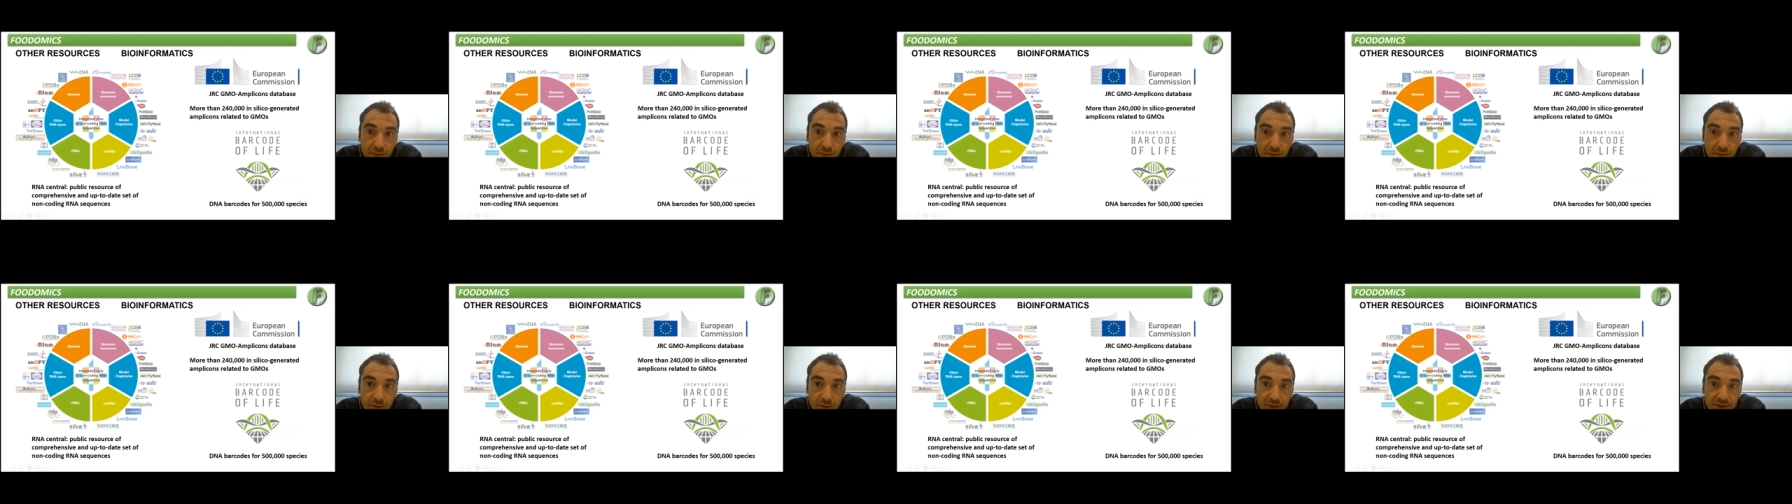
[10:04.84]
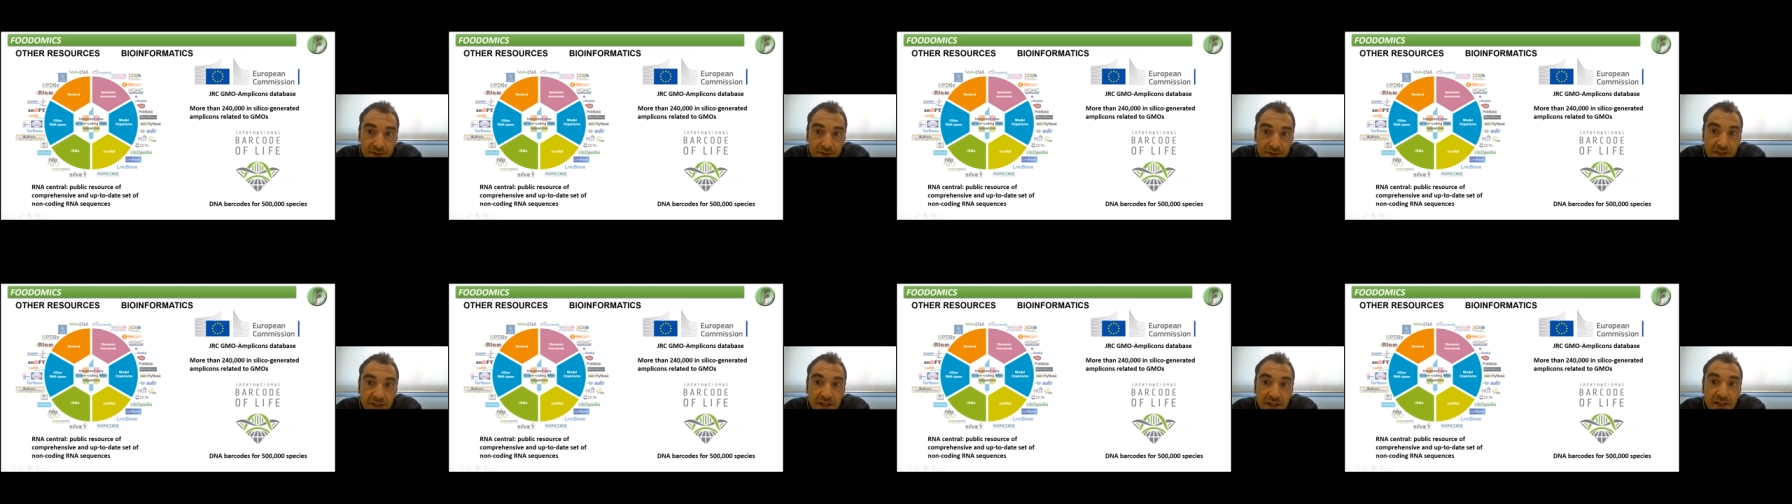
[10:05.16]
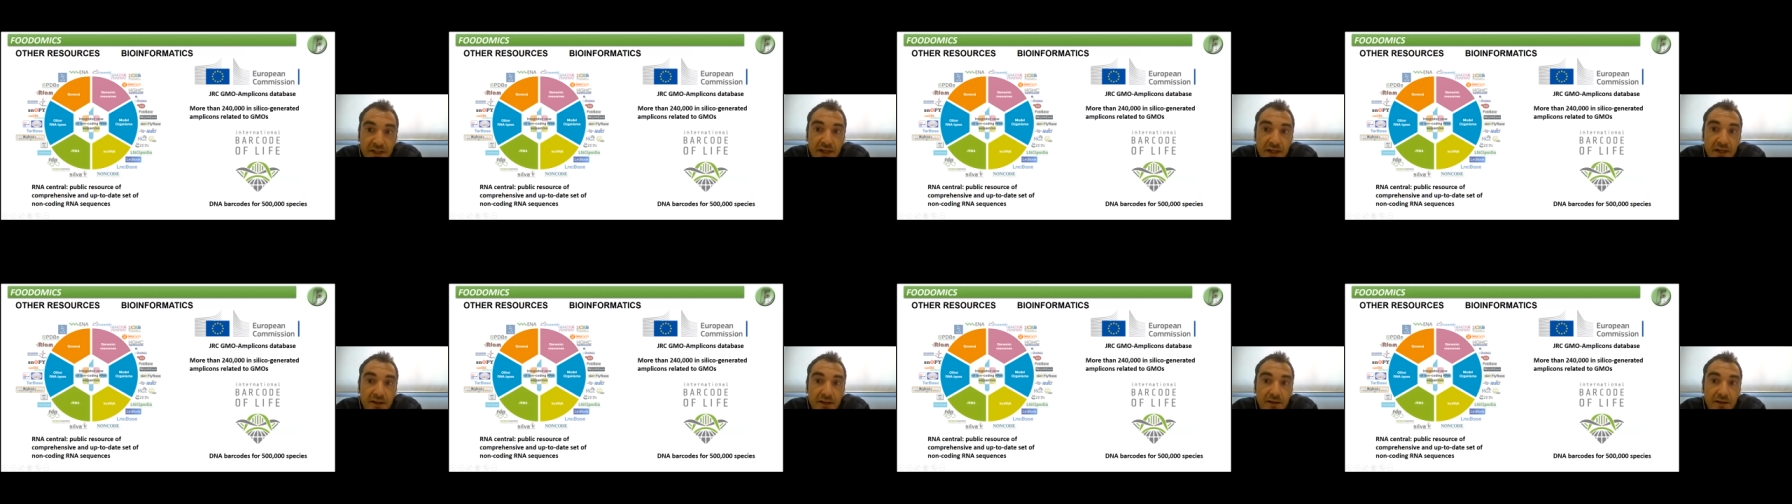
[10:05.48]
for
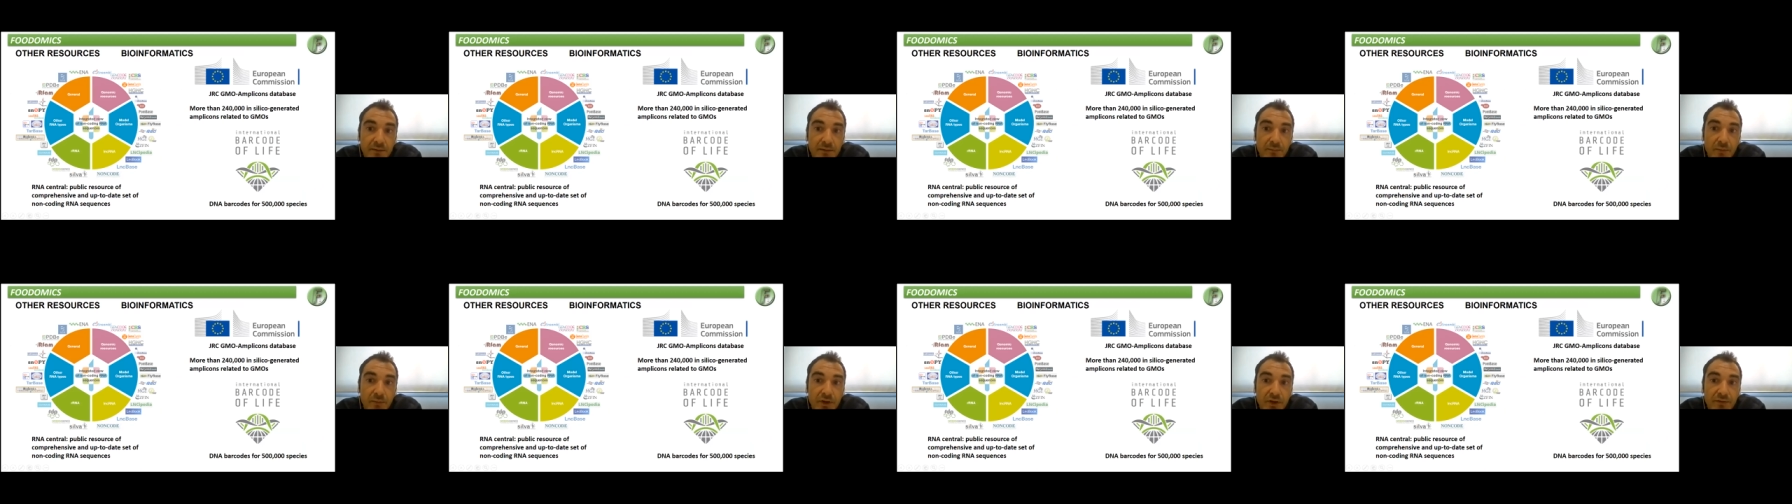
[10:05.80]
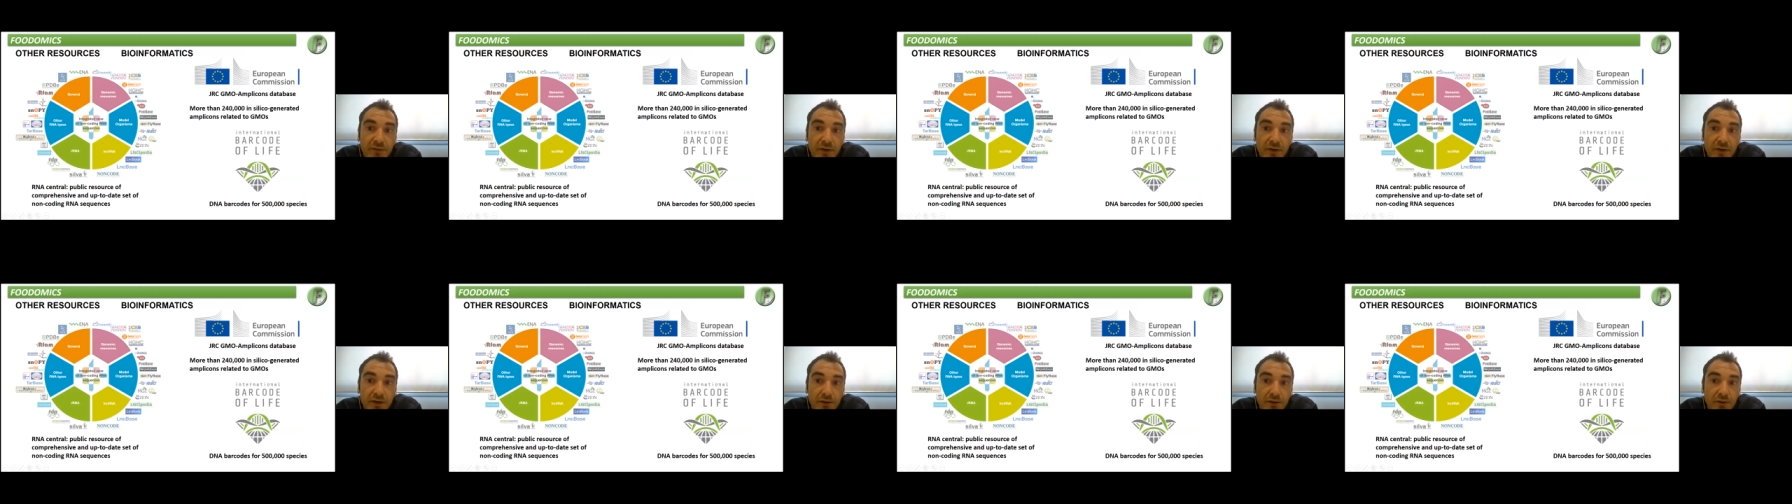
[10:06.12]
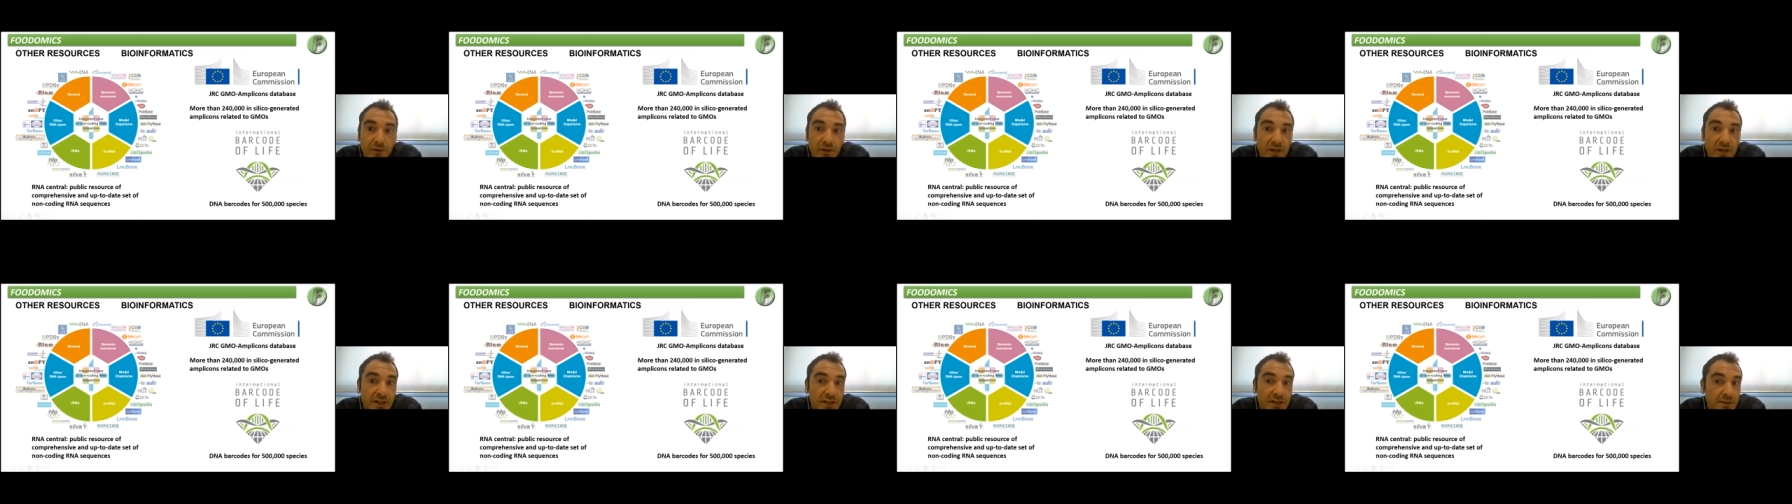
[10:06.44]
genetically modified
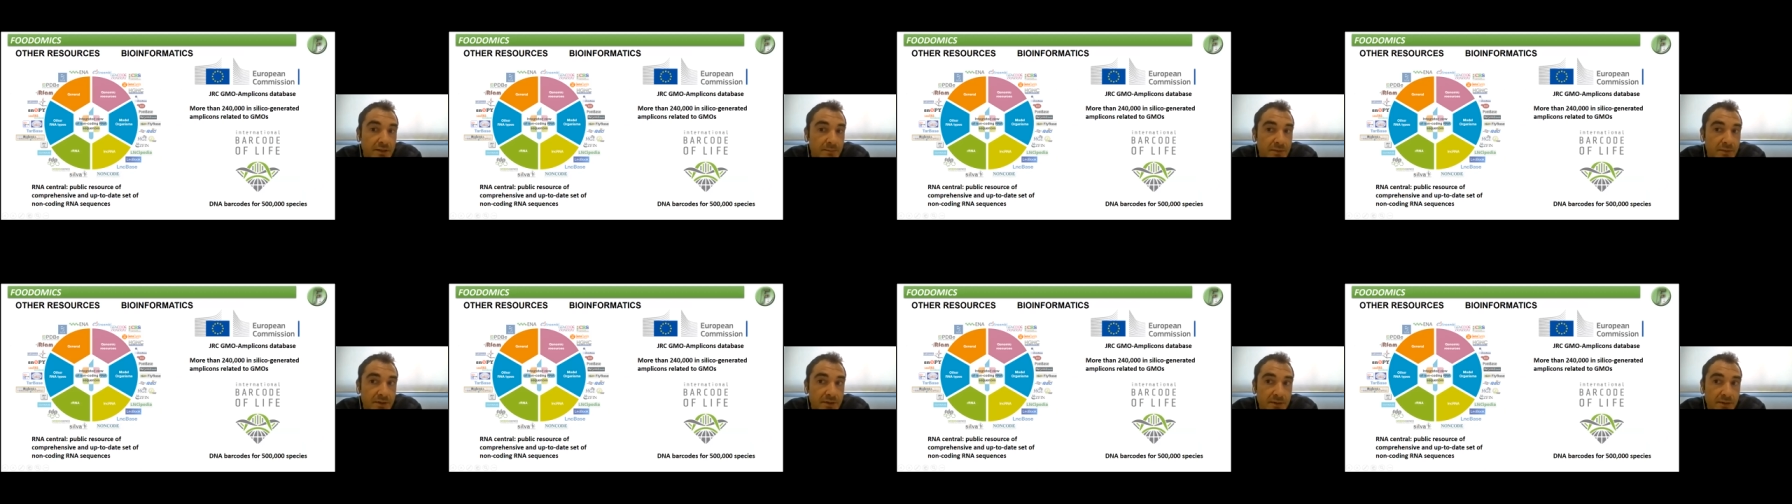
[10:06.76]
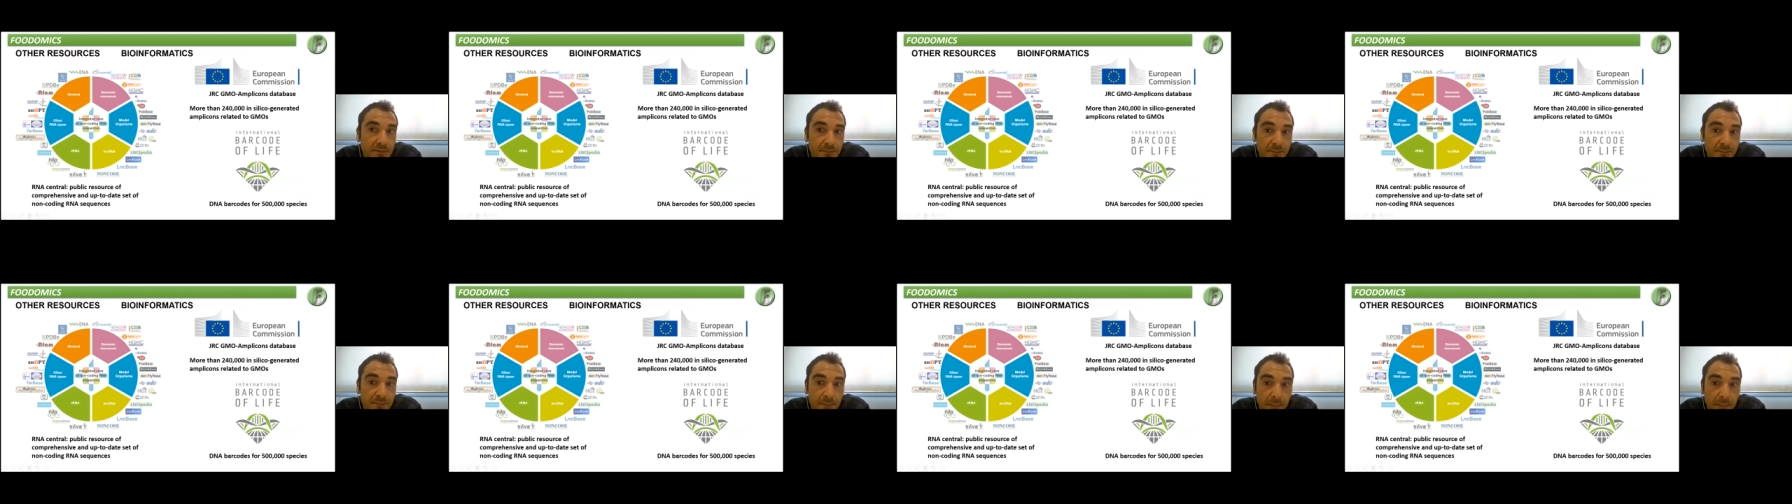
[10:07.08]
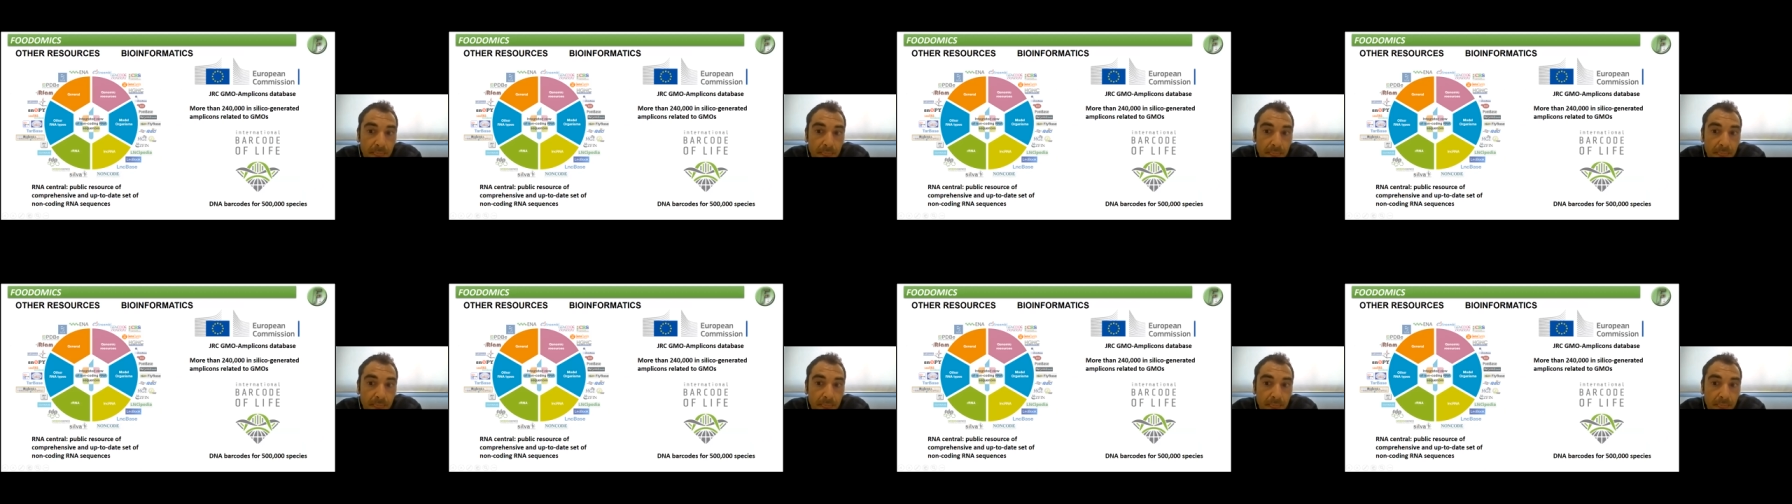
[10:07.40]
organisms.